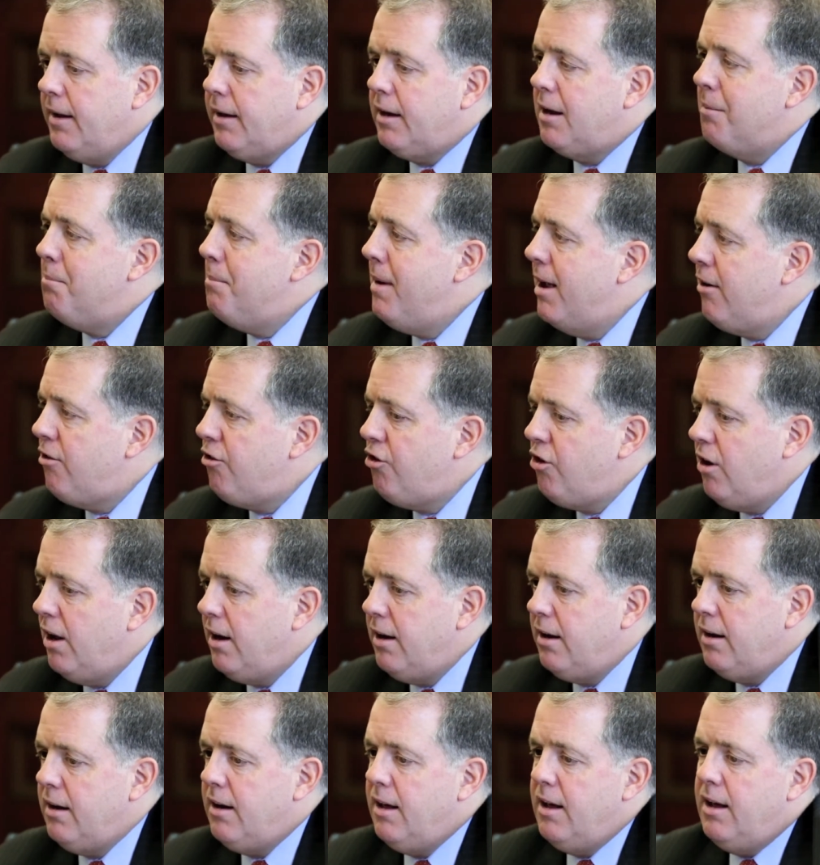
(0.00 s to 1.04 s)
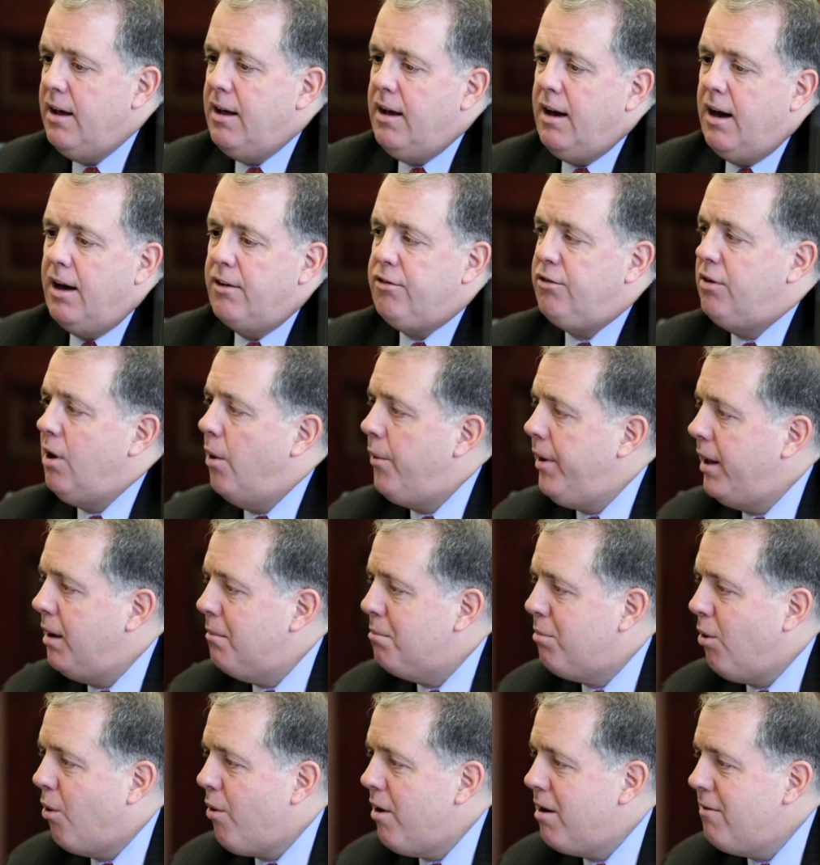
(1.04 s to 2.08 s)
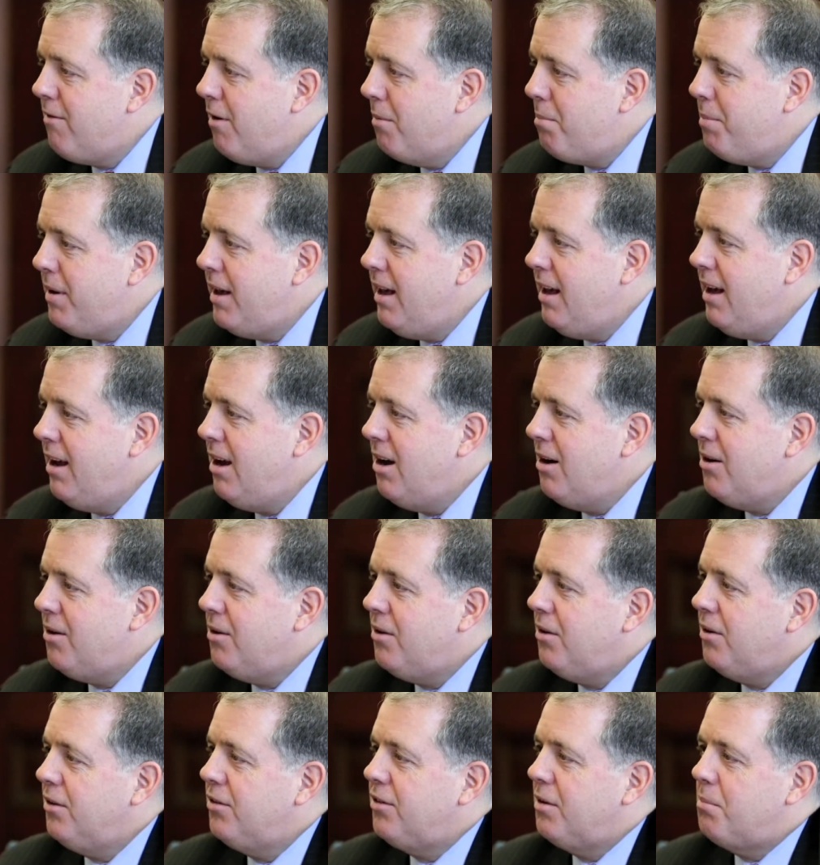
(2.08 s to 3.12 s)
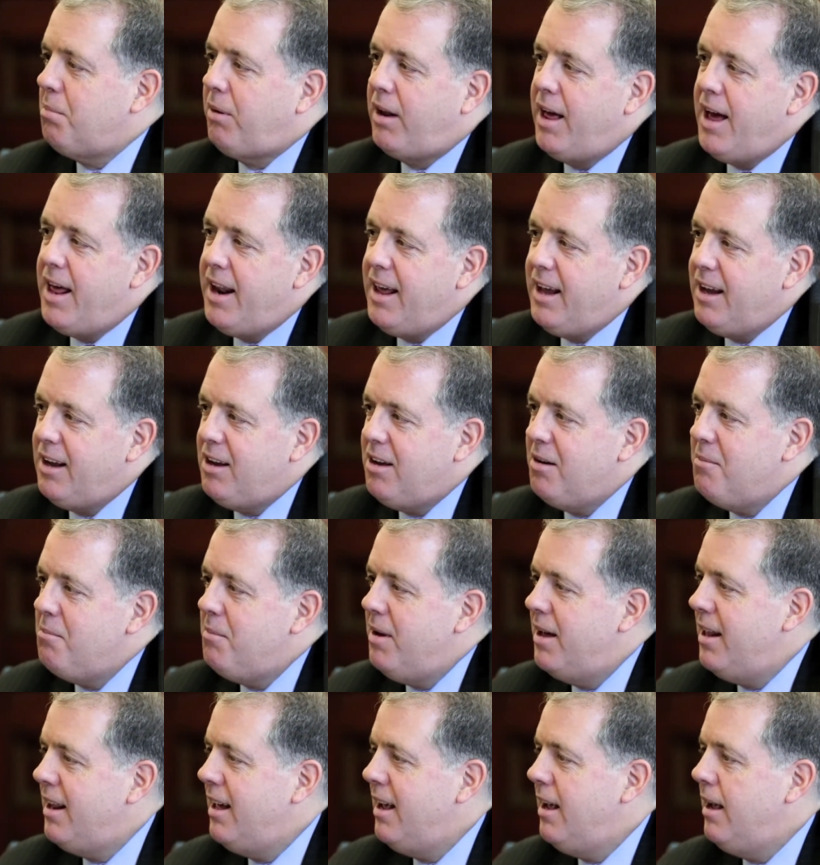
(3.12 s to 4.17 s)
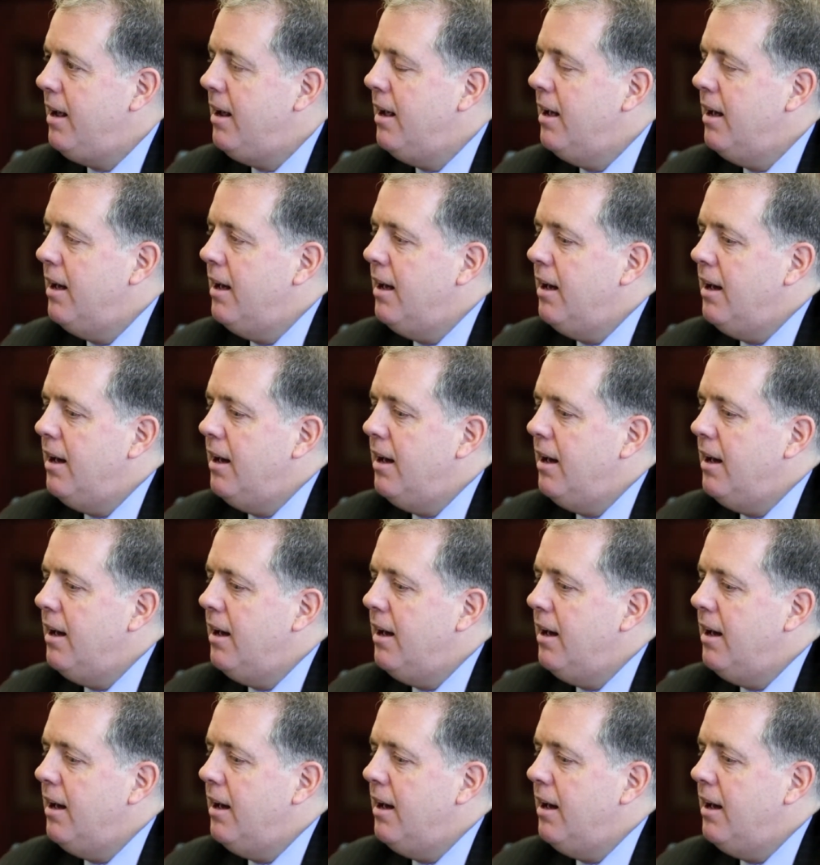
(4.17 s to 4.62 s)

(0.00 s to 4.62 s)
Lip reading: commission, a zoning board of appeals, a planning committee,